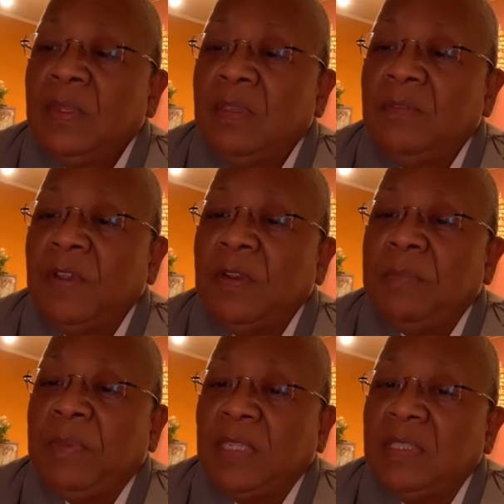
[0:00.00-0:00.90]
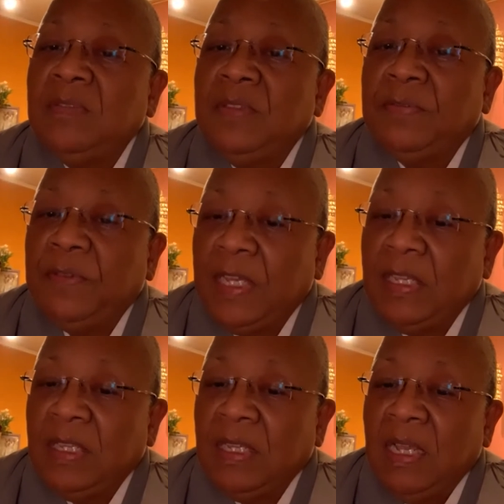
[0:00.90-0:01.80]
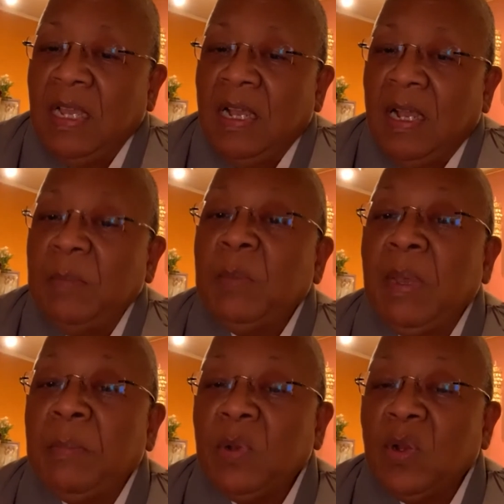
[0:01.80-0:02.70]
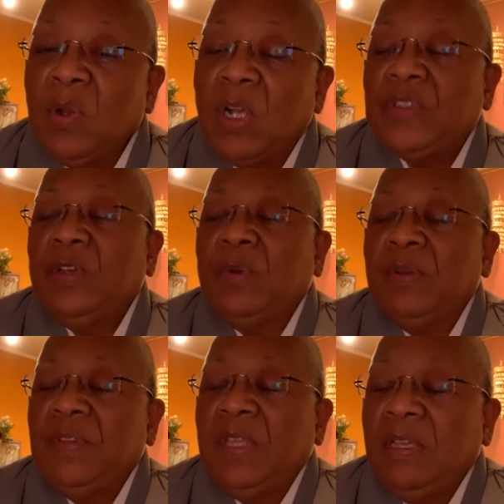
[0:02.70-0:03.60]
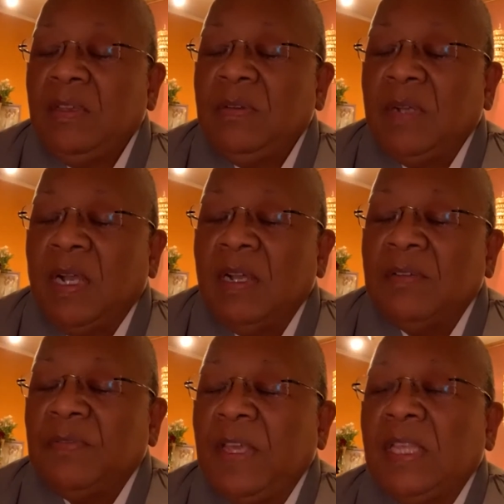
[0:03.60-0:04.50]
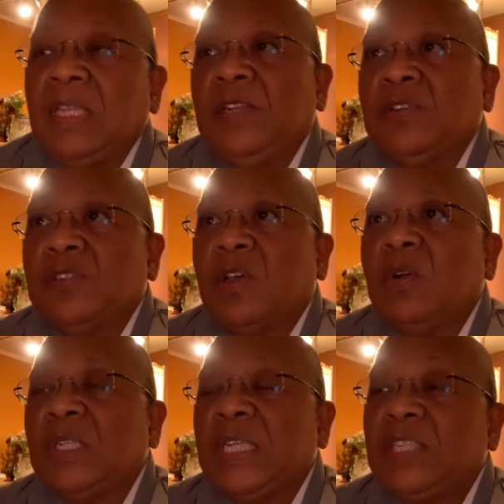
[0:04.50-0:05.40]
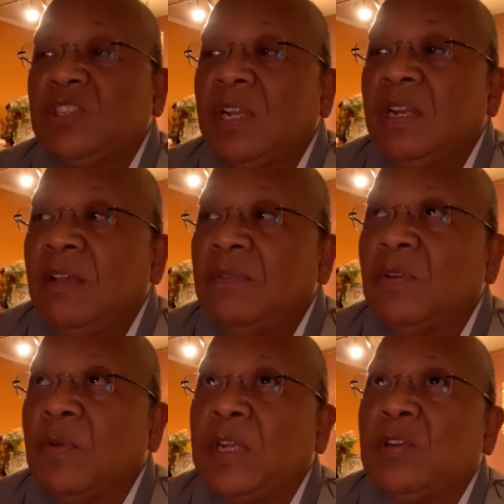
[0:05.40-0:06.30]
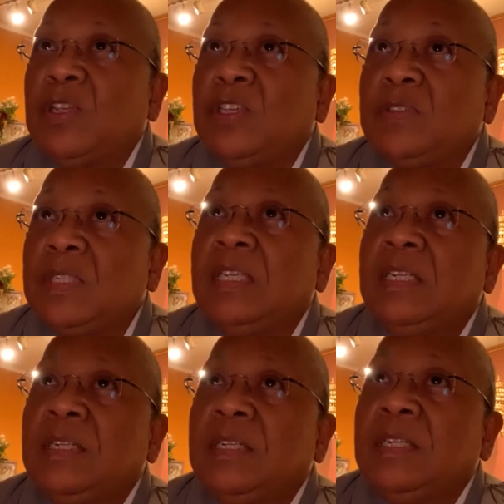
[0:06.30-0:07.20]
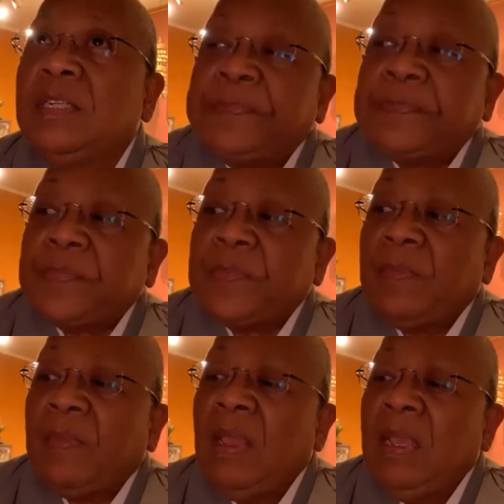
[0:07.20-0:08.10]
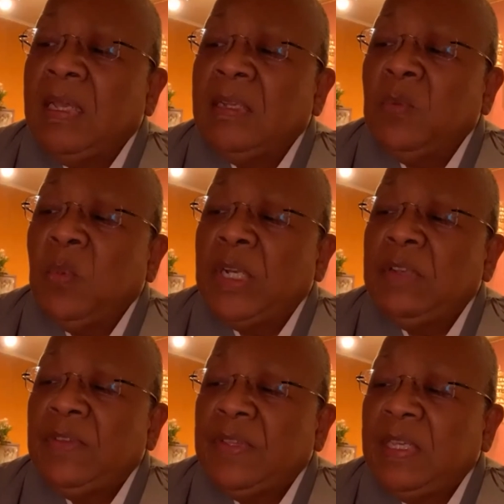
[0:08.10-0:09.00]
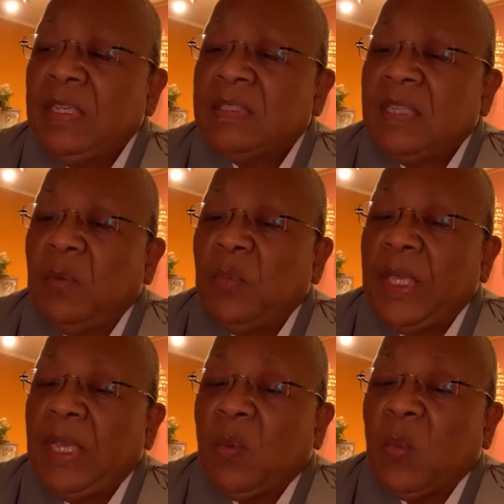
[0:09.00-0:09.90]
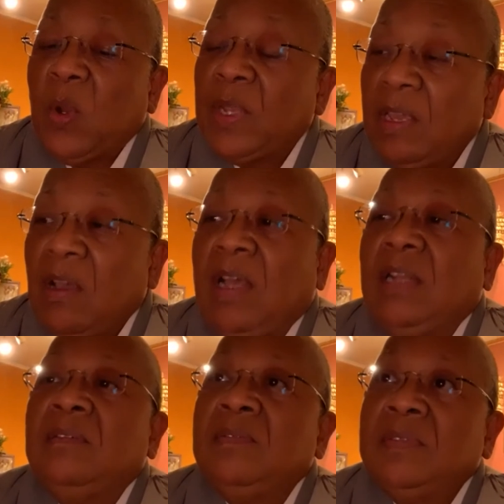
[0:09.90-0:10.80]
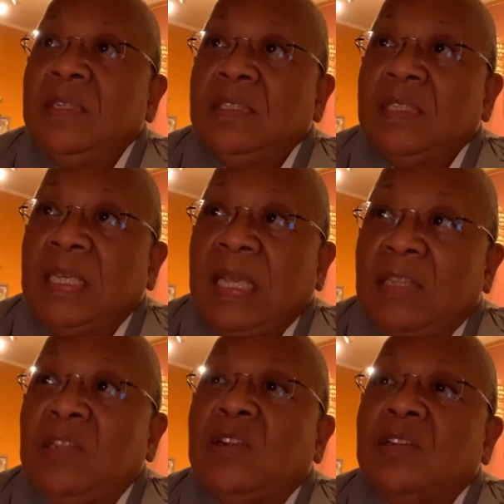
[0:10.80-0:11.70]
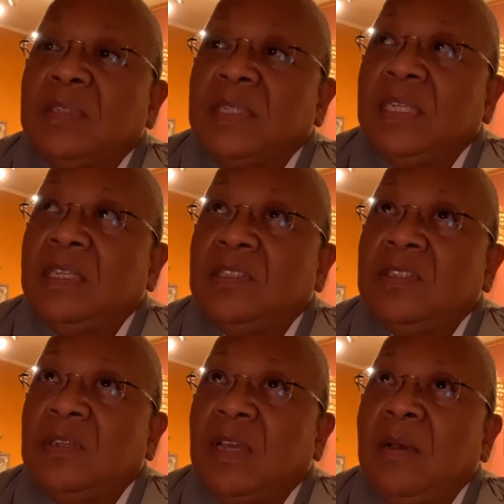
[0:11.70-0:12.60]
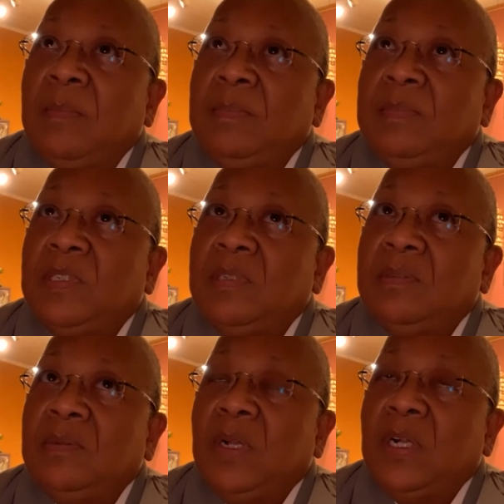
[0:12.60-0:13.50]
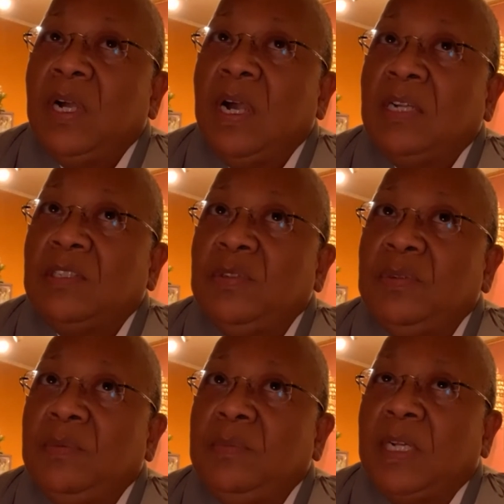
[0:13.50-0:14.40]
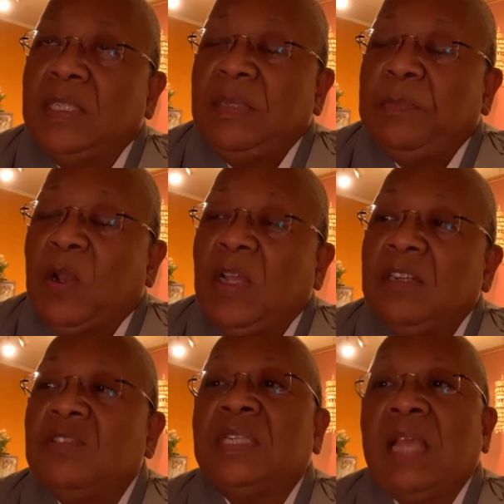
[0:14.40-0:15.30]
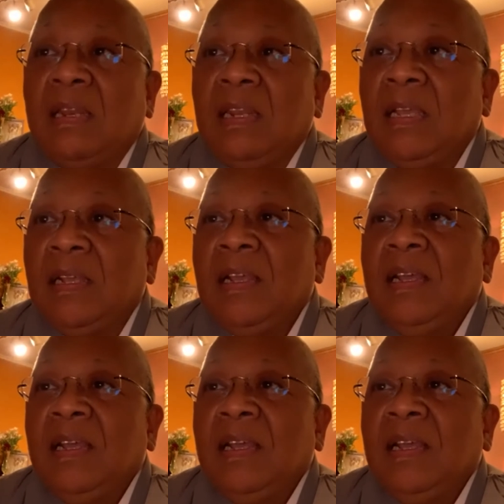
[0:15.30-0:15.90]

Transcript: the very best of the faith. I'm a member also of the uh, Faith Leaders Coalition of Greater Houston. And one of the things that we are working on together is to come to, uh, to a deeper understanding